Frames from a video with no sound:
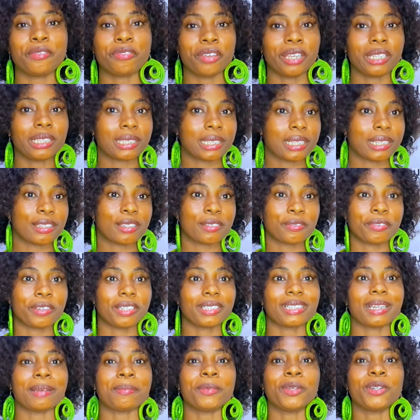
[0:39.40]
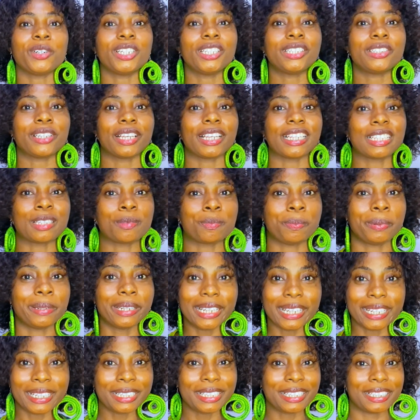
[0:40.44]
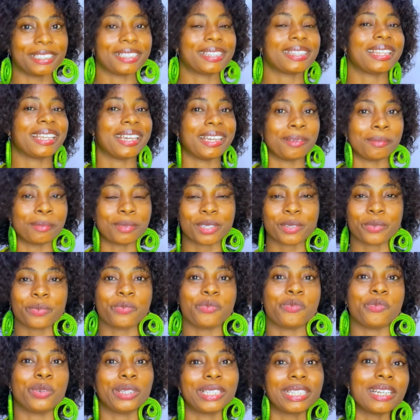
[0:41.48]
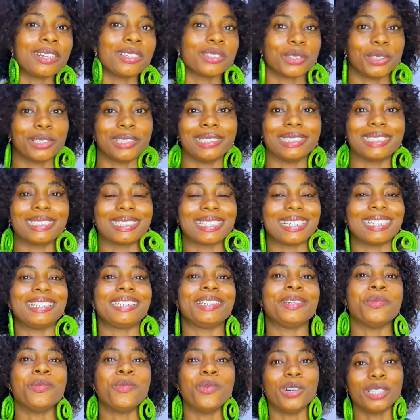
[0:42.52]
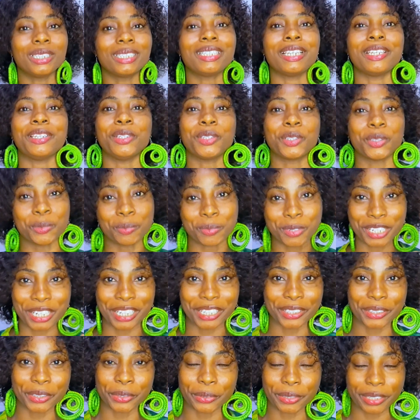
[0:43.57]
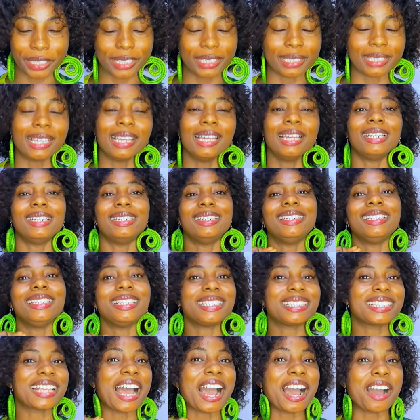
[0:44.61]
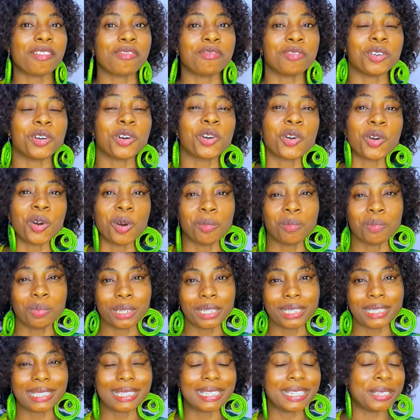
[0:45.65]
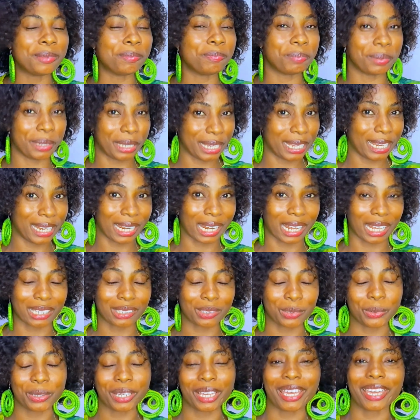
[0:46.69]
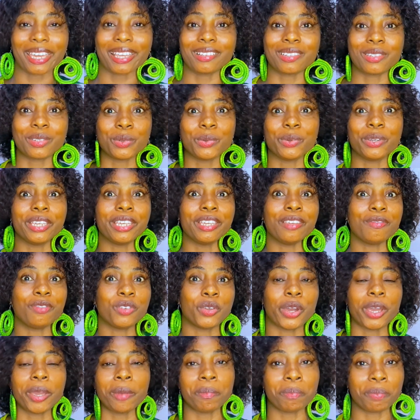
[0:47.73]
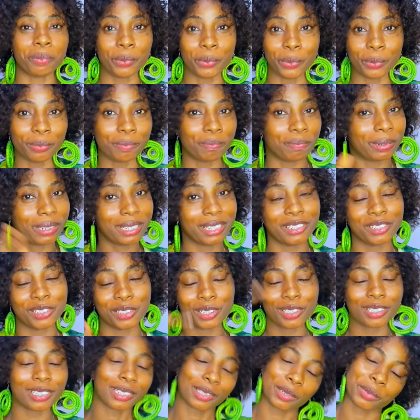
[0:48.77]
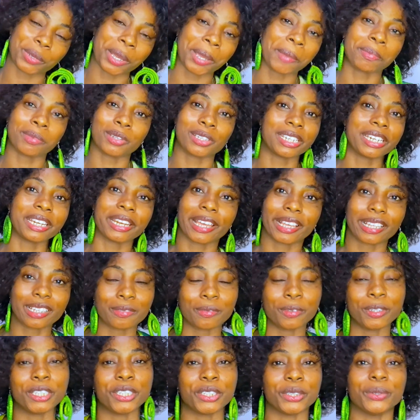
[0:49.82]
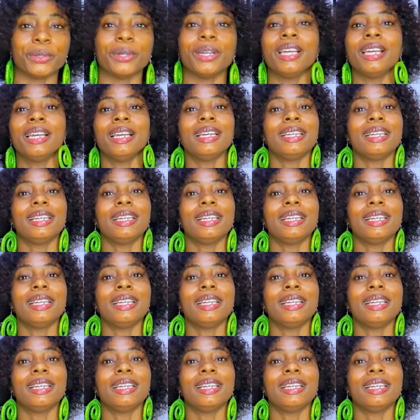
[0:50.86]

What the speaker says: first things first, I'm not going to explain the terms without understanding what a YouTube channel is. These are for completely beginners, okay? So if you're a pro, please just swipe to the next video.